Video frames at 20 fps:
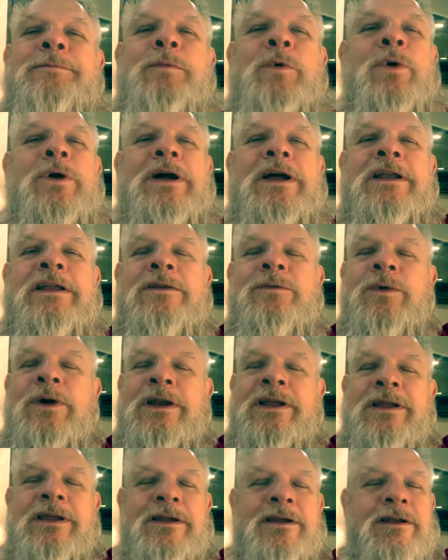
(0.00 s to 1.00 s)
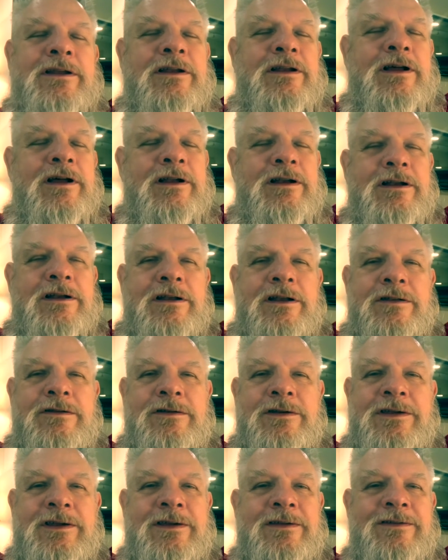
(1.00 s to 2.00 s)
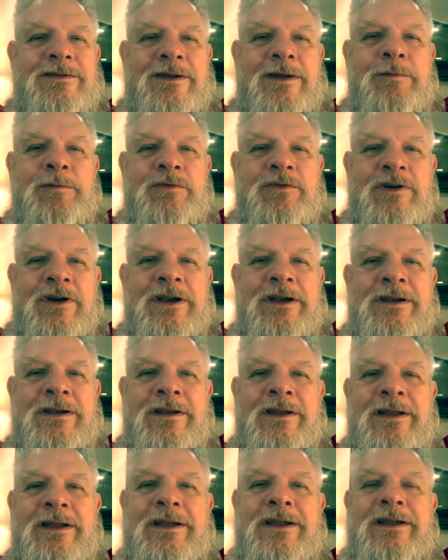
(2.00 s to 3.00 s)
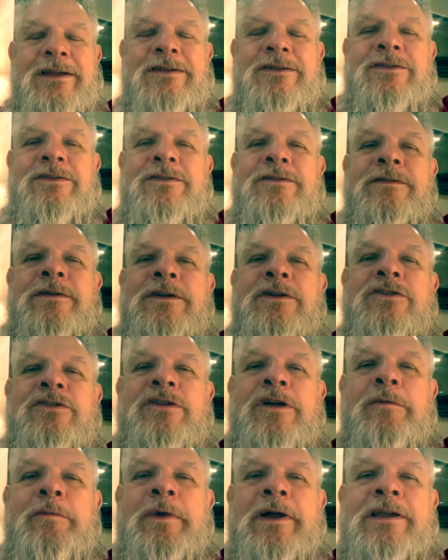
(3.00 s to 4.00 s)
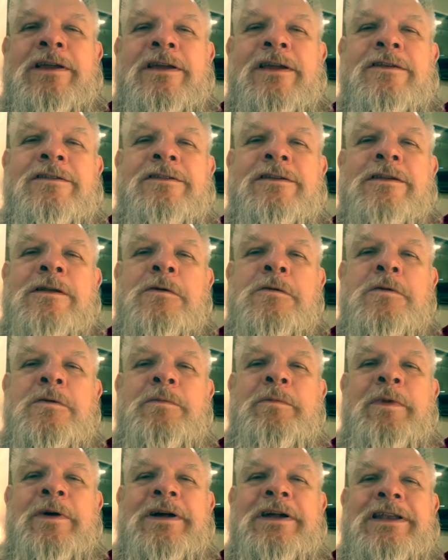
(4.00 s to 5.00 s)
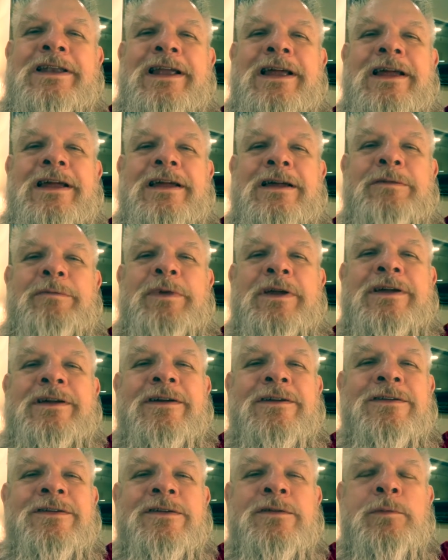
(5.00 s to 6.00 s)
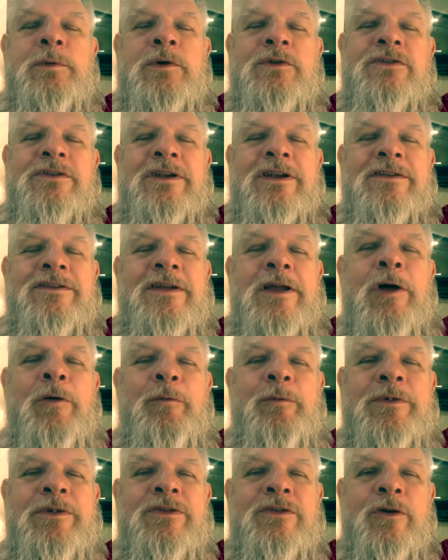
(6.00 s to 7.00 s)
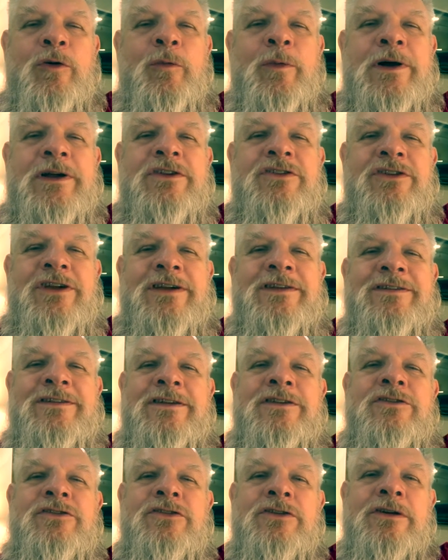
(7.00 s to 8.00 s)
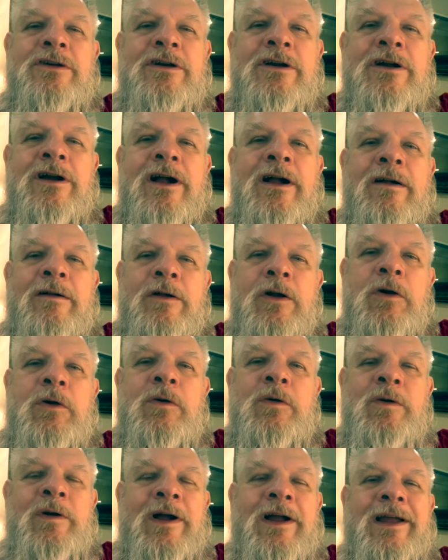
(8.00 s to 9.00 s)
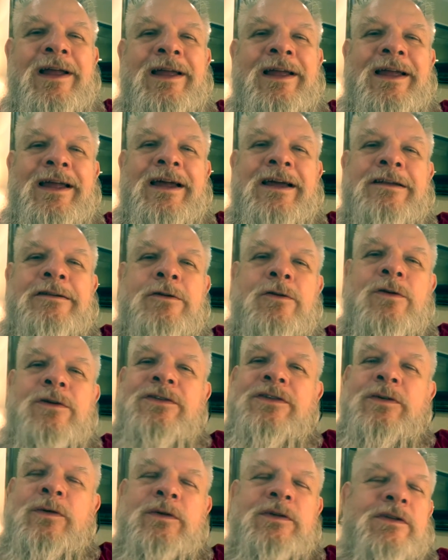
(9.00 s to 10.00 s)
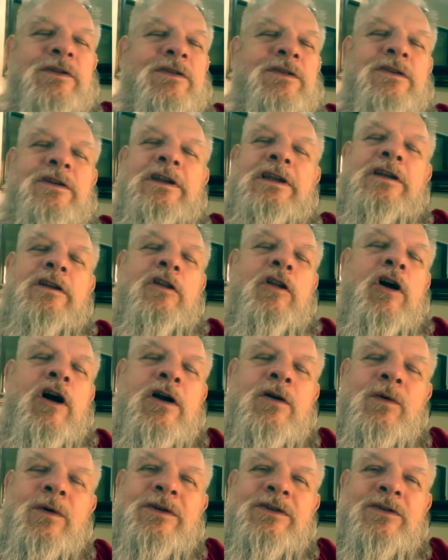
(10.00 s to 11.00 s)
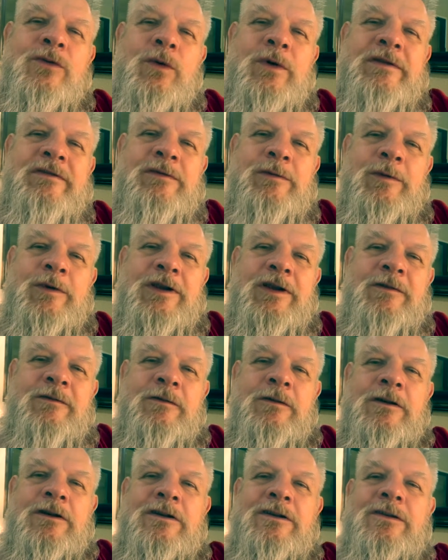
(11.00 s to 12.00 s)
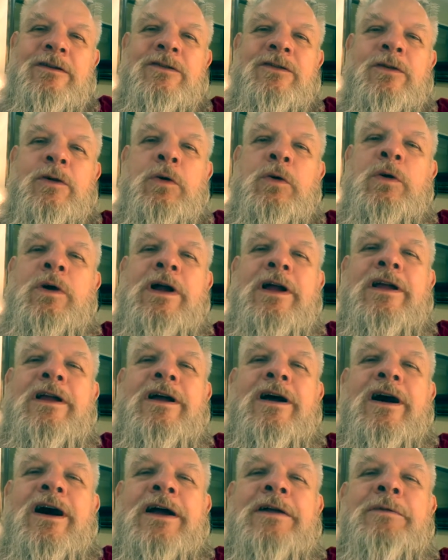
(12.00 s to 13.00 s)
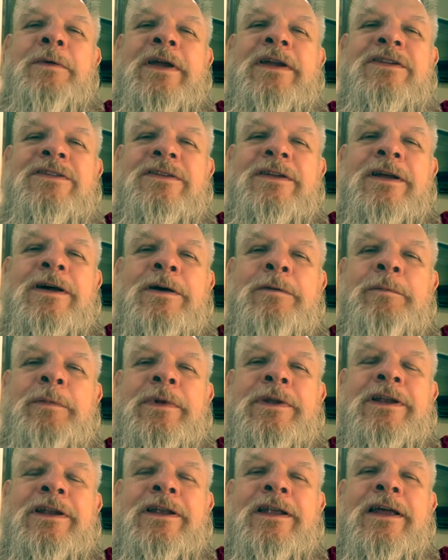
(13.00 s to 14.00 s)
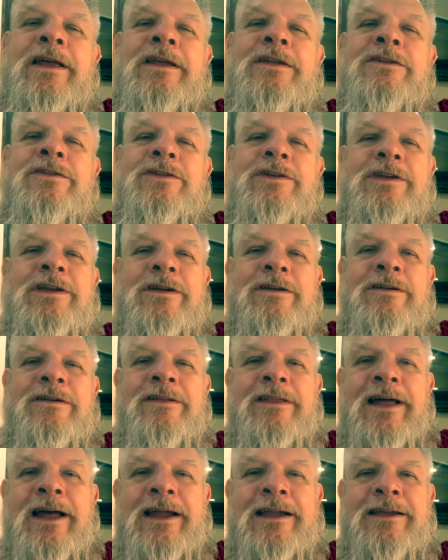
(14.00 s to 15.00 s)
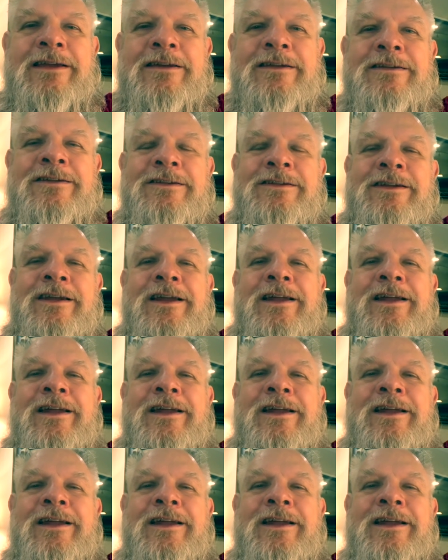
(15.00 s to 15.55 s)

boy, I didn't want to get in on another case. I'm trying to finish up my caseload, but because this person has helped me so much, I said, sure, I'll go. And of course, it was a city a long ways away from Denver, so I raced up and took care of that case.